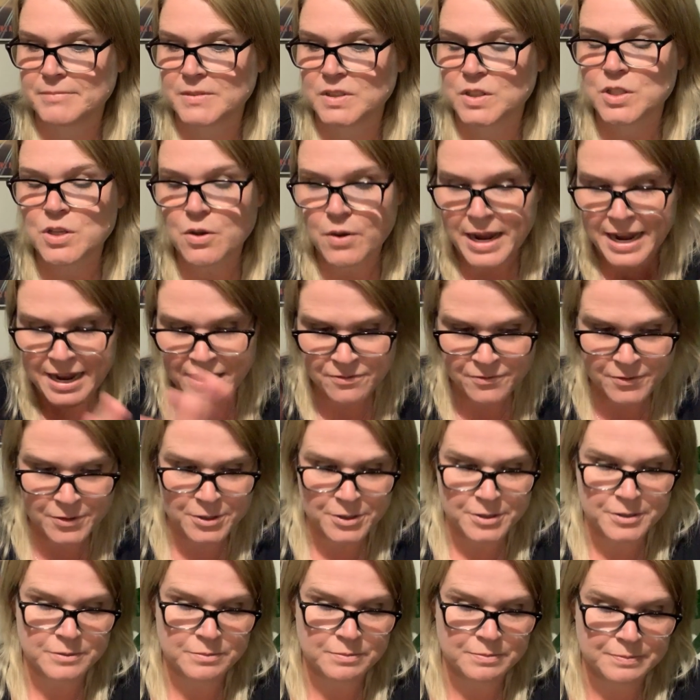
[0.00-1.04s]
so
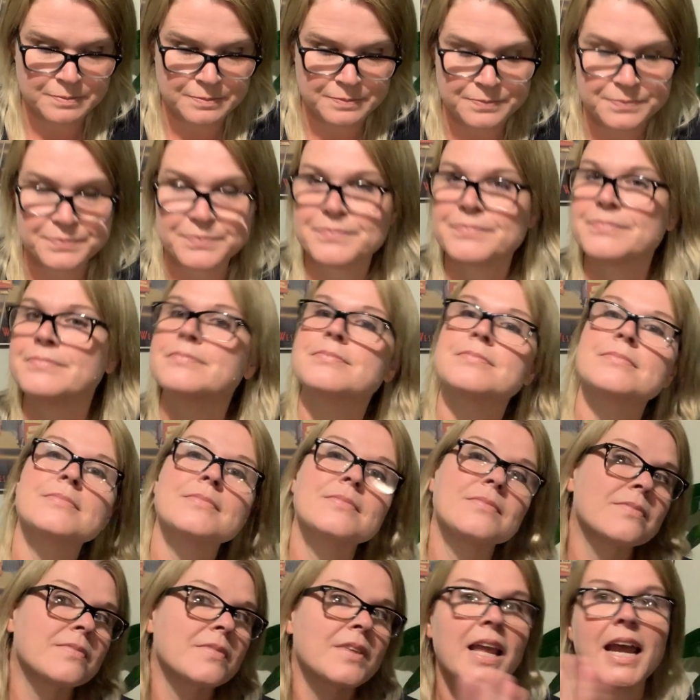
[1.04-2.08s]
after,
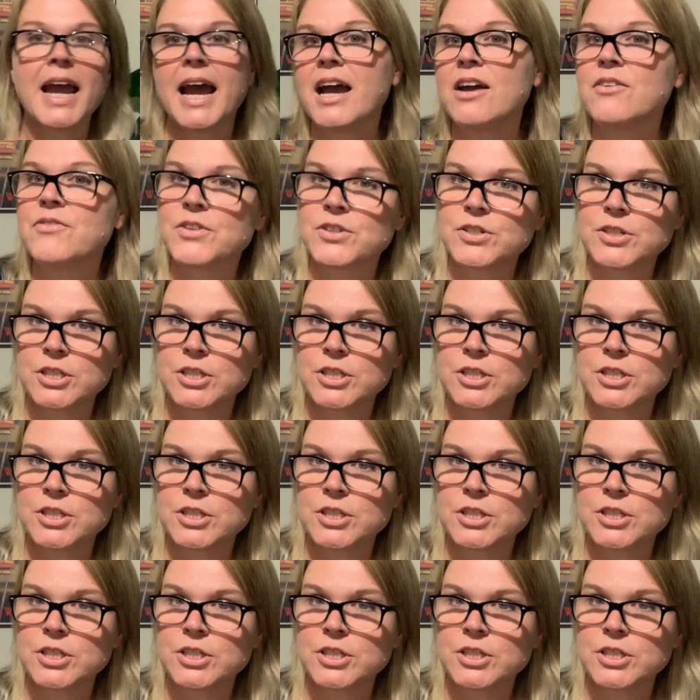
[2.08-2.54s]
after